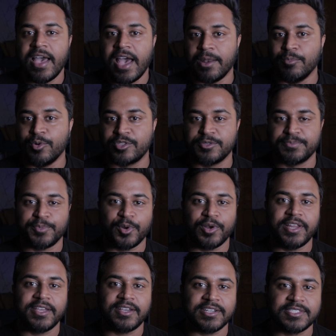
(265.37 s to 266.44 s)
and most
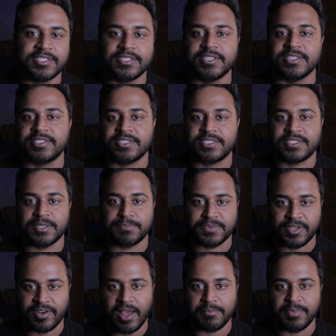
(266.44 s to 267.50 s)
importantly consider
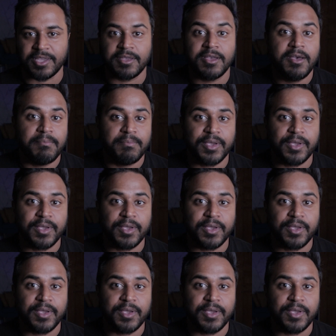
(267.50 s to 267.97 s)
subscribing